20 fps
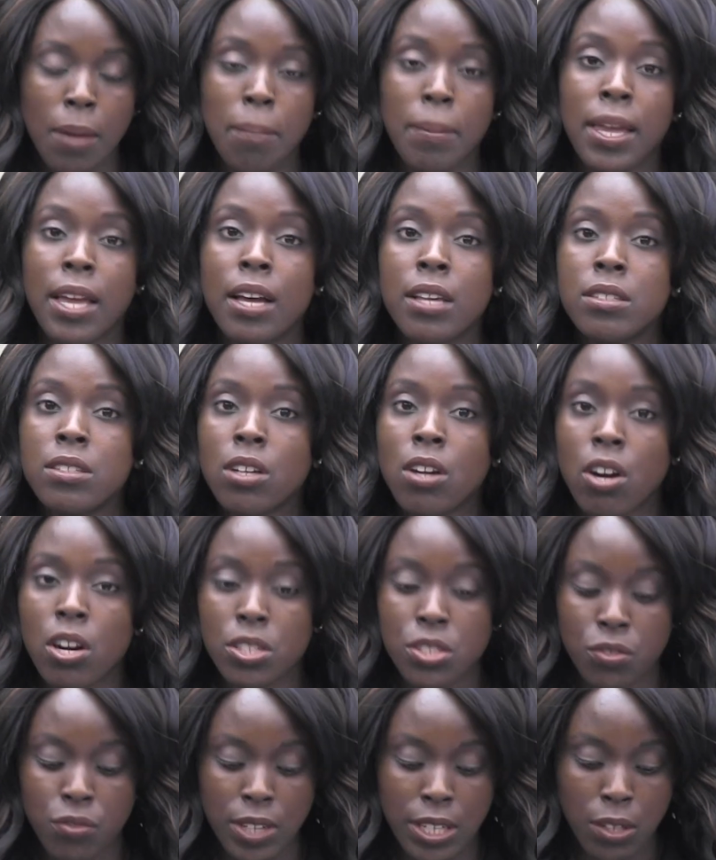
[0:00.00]
Because
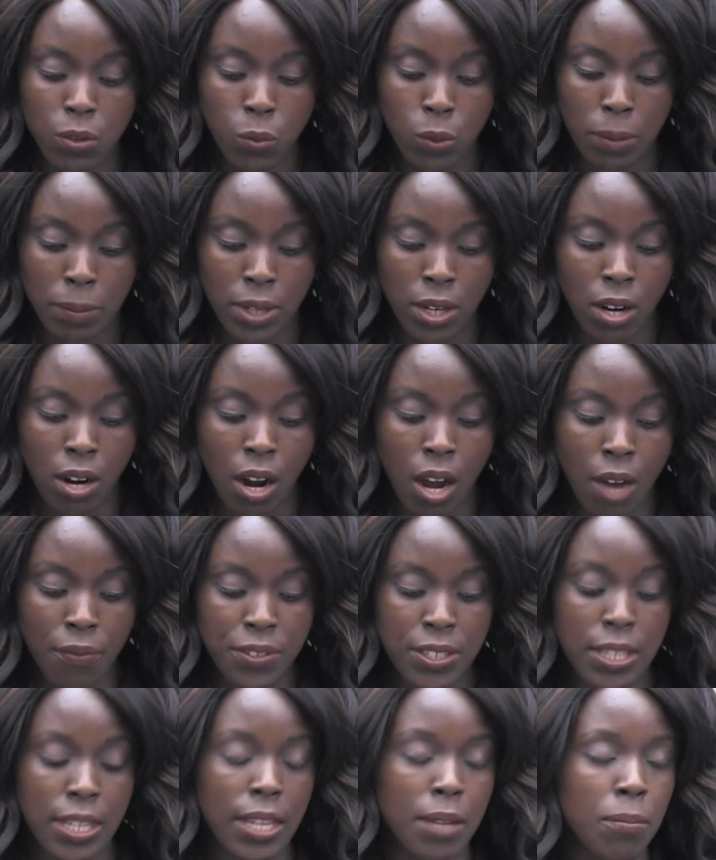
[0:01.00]
incarcerated women are
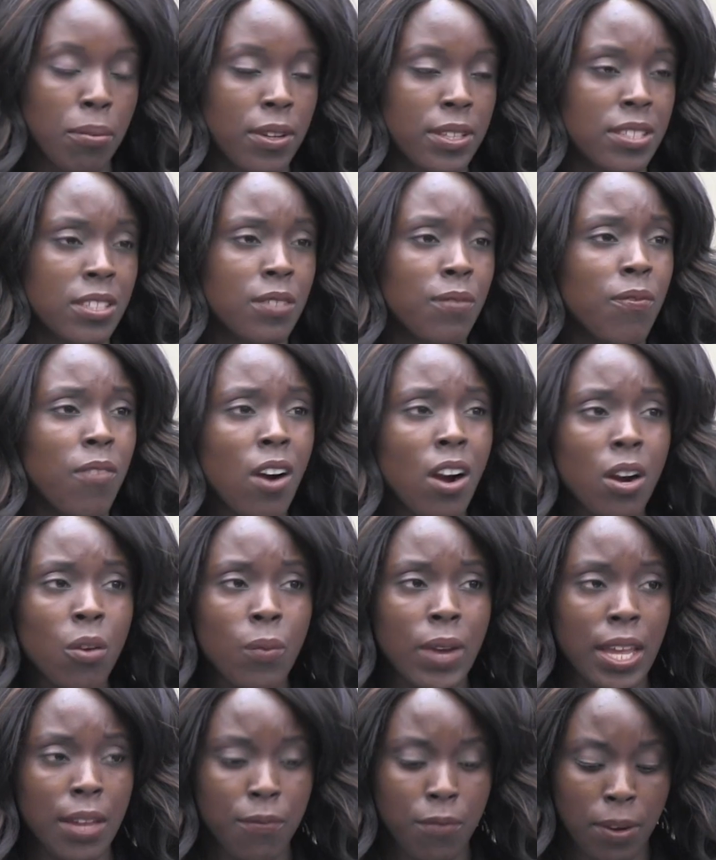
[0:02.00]
often imprisoned far
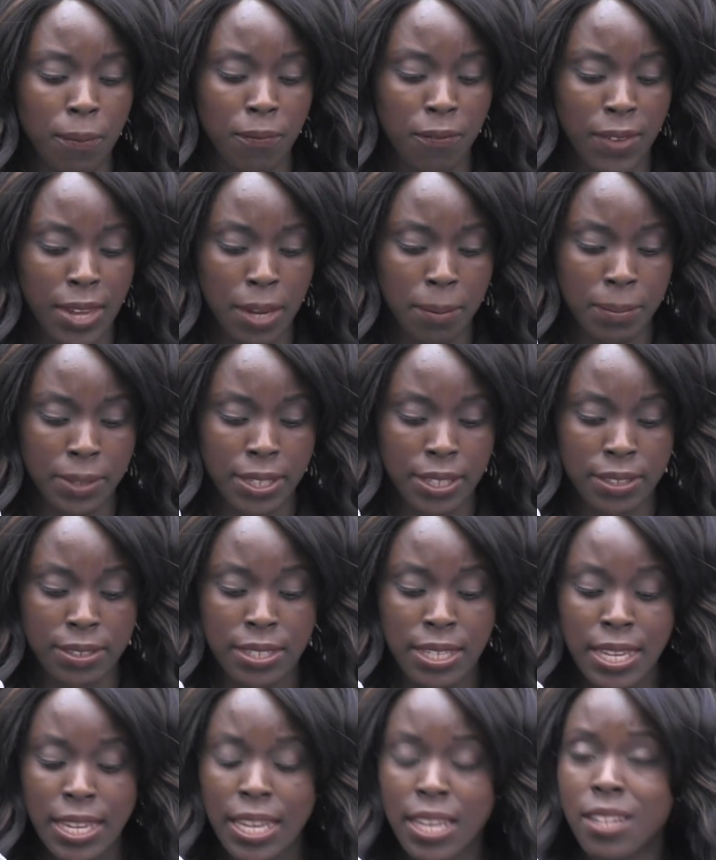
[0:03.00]
away from
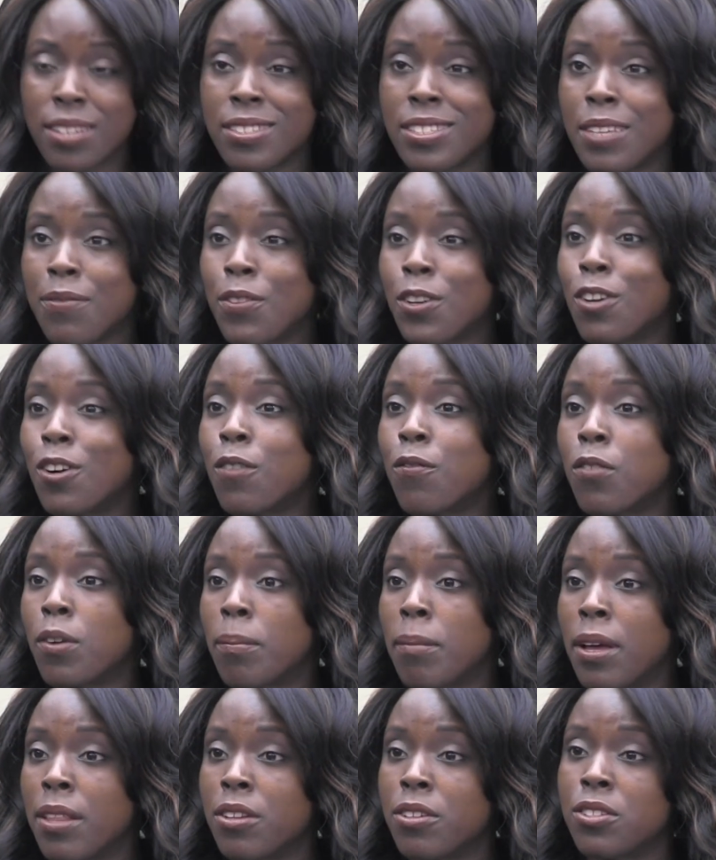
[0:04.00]
families, it is difficult for
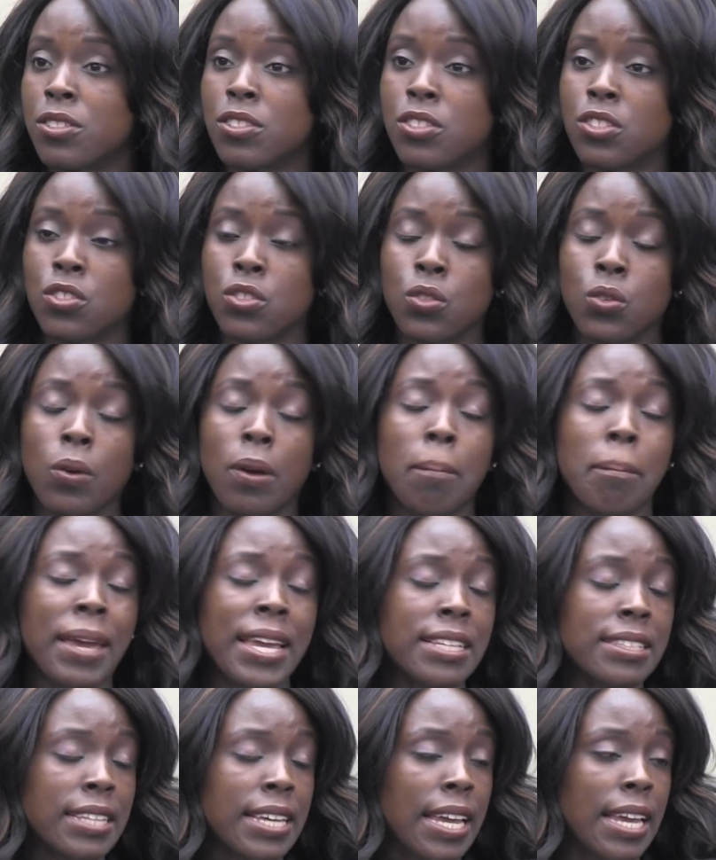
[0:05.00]
mothers to
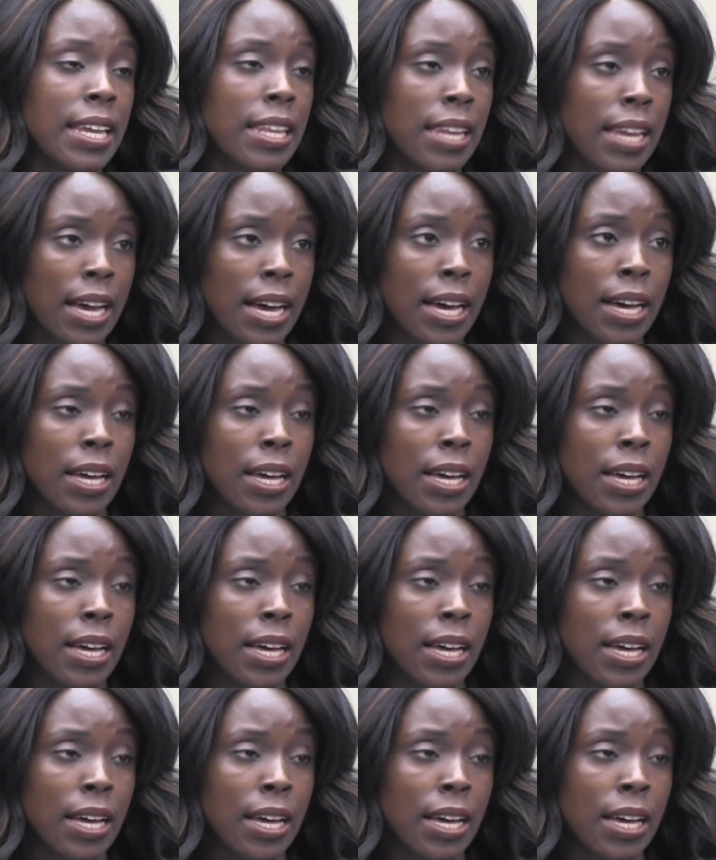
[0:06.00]
maintain